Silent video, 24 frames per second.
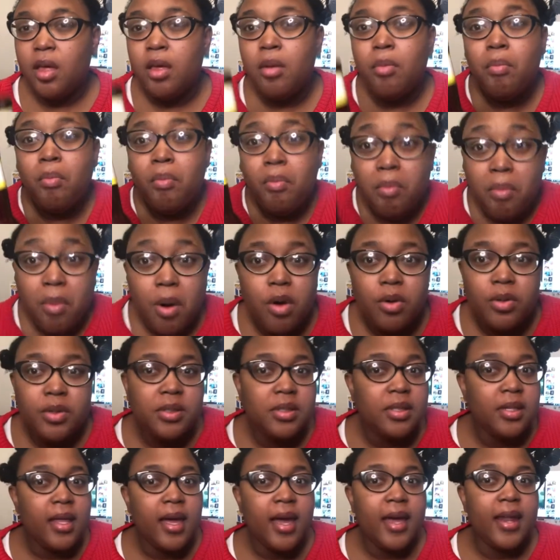
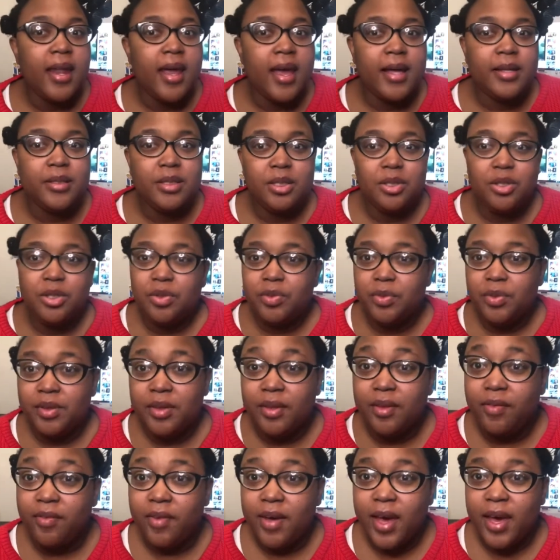most of that has to do with
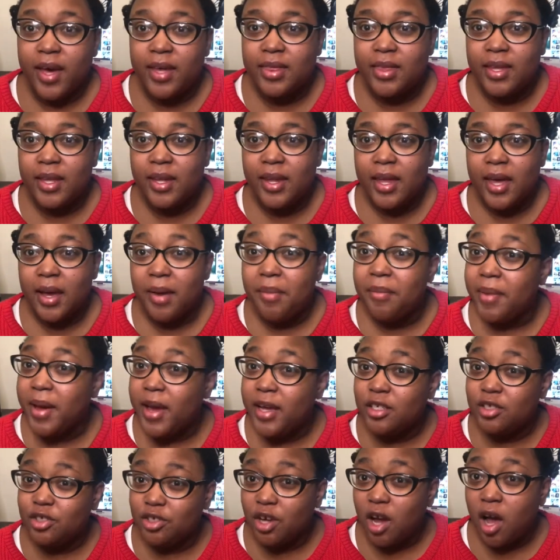the fact that like
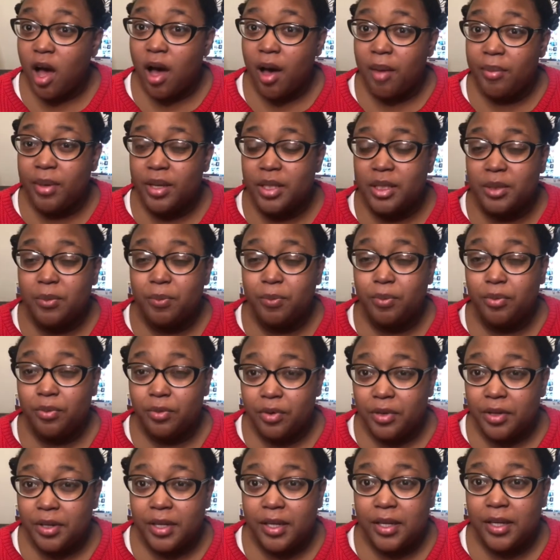my job is
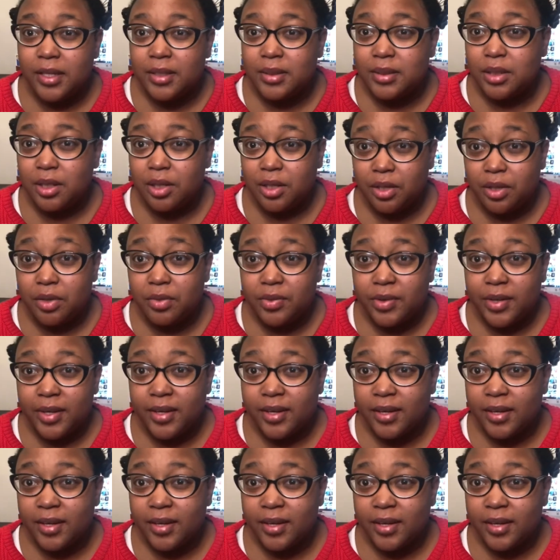pretty secluded.